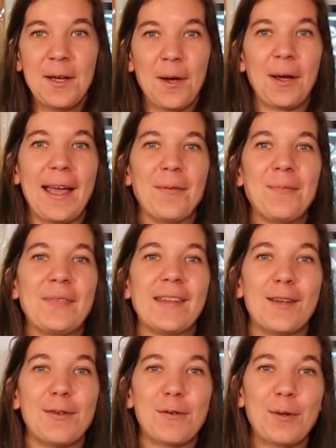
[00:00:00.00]
Okay,
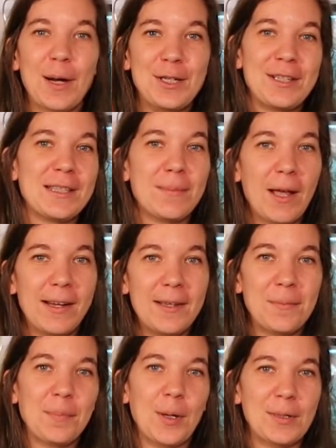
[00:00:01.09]
if you have questions about it,
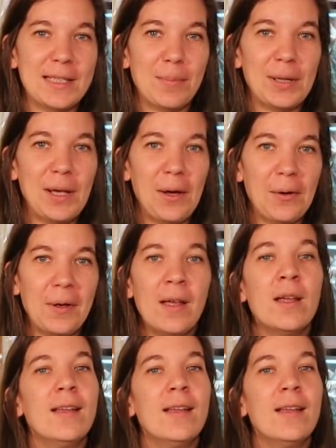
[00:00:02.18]
post it below.